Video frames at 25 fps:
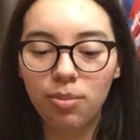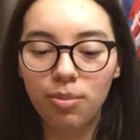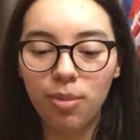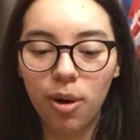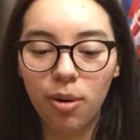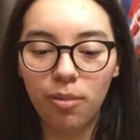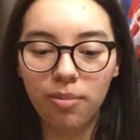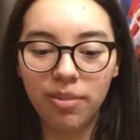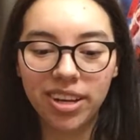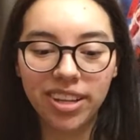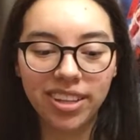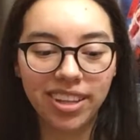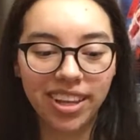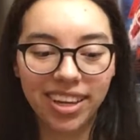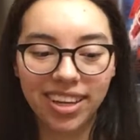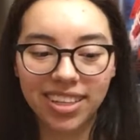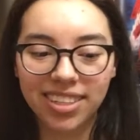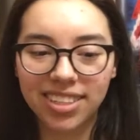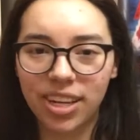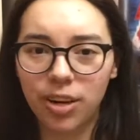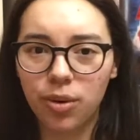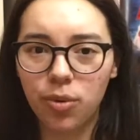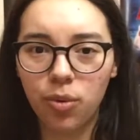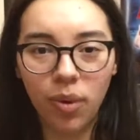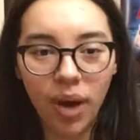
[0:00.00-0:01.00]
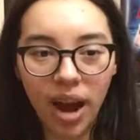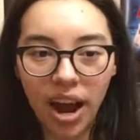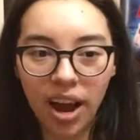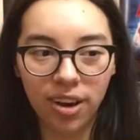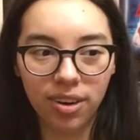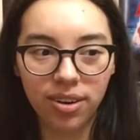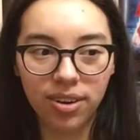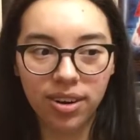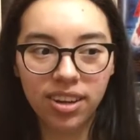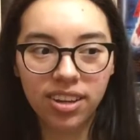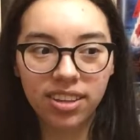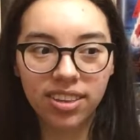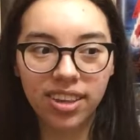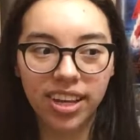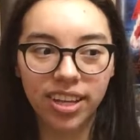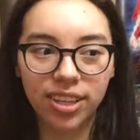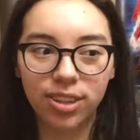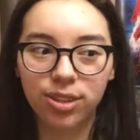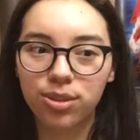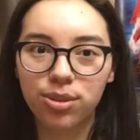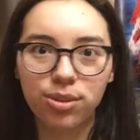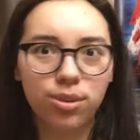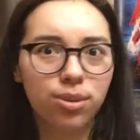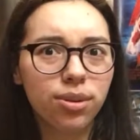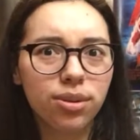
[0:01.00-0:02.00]
moment. Like, it's like, wow, like
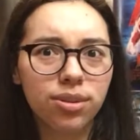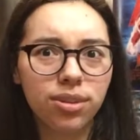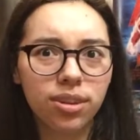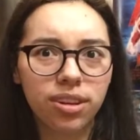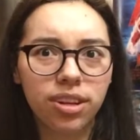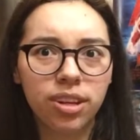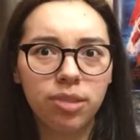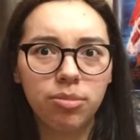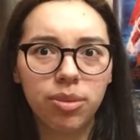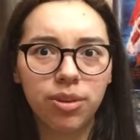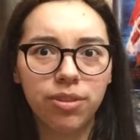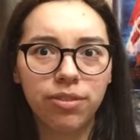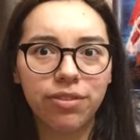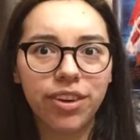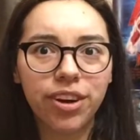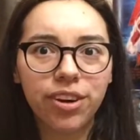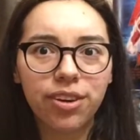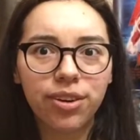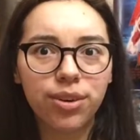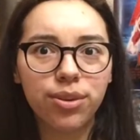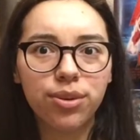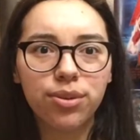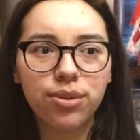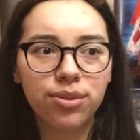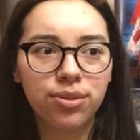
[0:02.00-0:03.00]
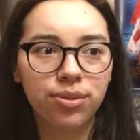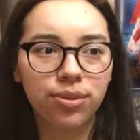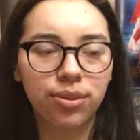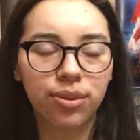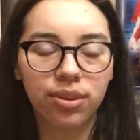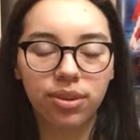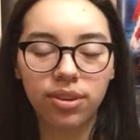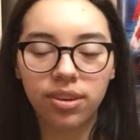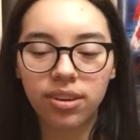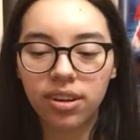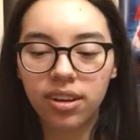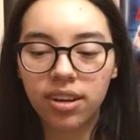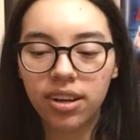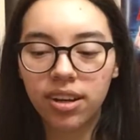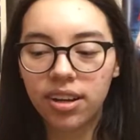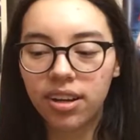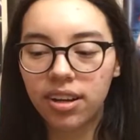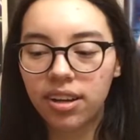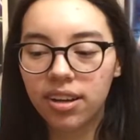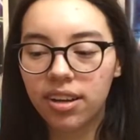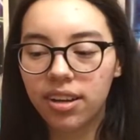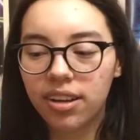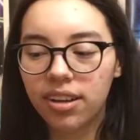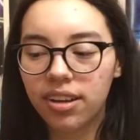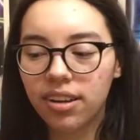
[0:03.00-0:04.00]
the Skrulls are gonna be very useful.
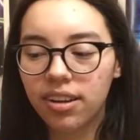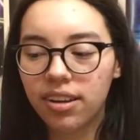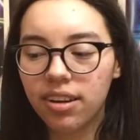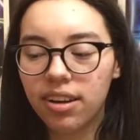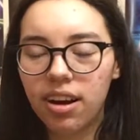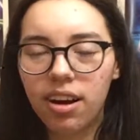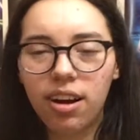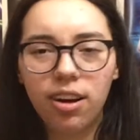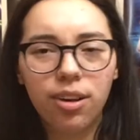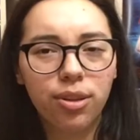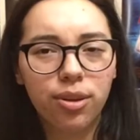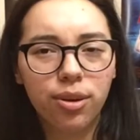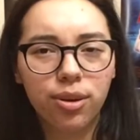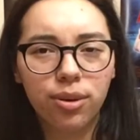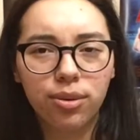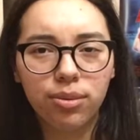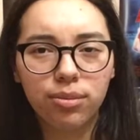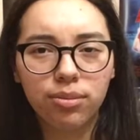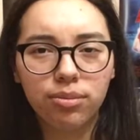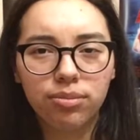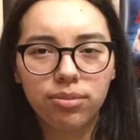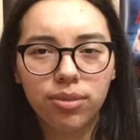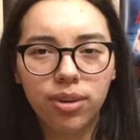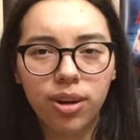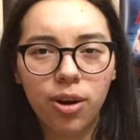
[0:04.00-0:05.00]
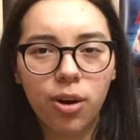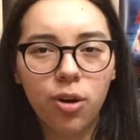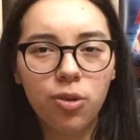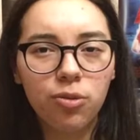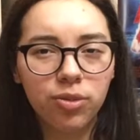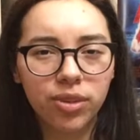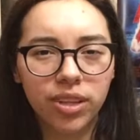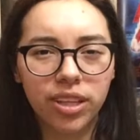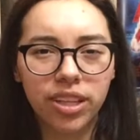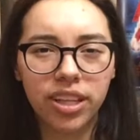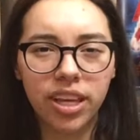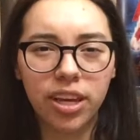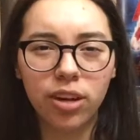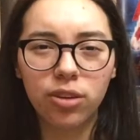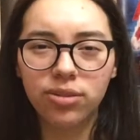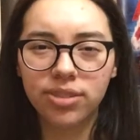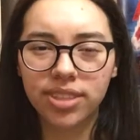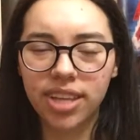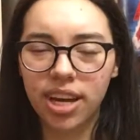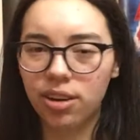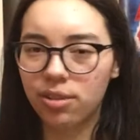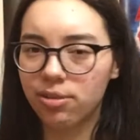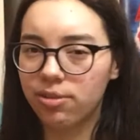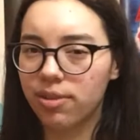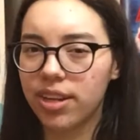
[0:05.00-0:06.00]
Although hopefully they don't
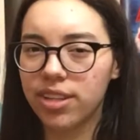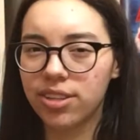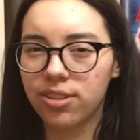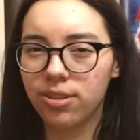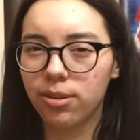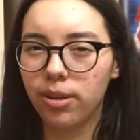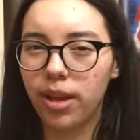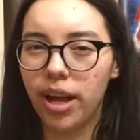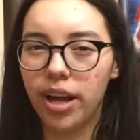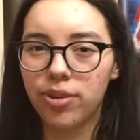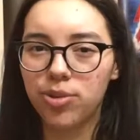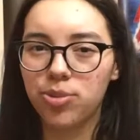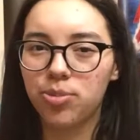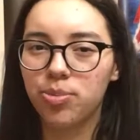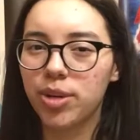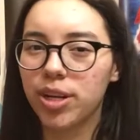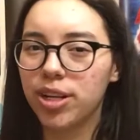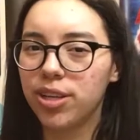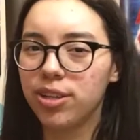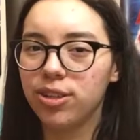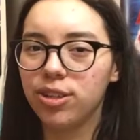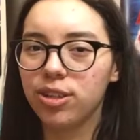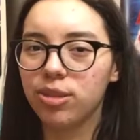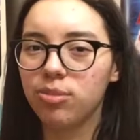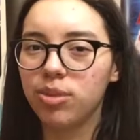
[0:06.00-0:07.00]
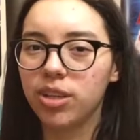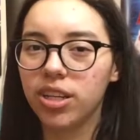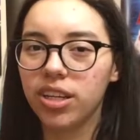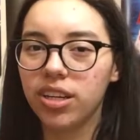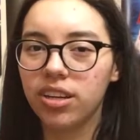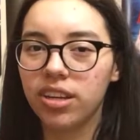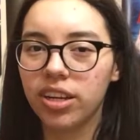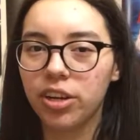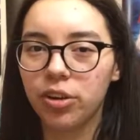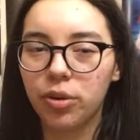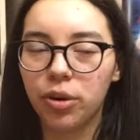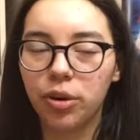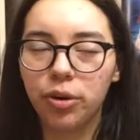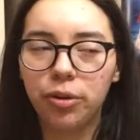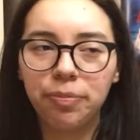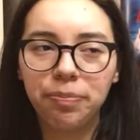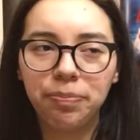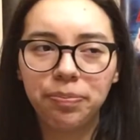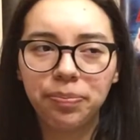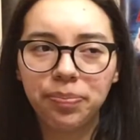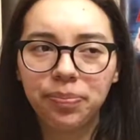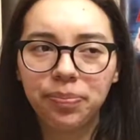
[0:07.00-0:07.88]
sacrifice their lives pretending to be a hero,